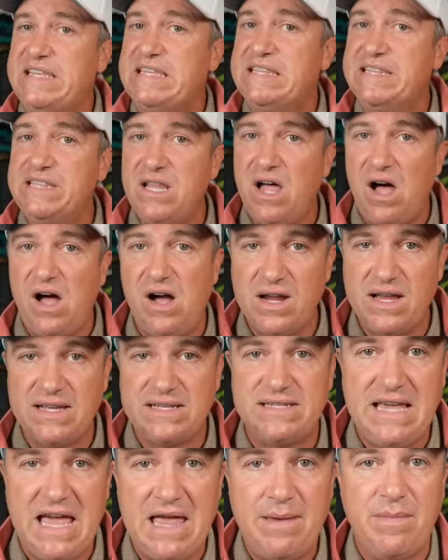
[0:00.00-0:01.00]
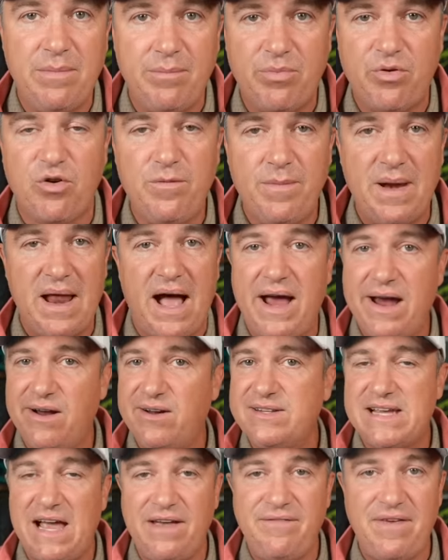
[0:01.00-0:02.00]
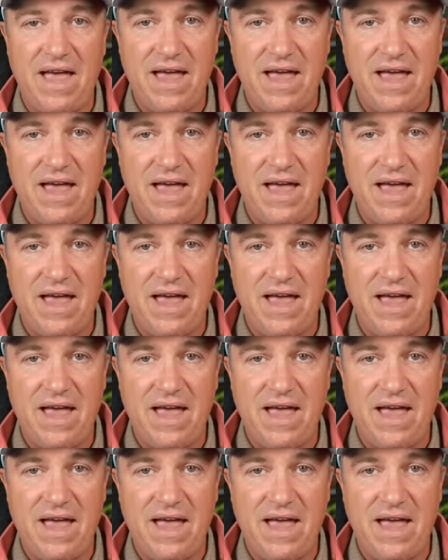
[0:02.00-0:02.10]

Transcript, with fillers: the longest game improvement irons I've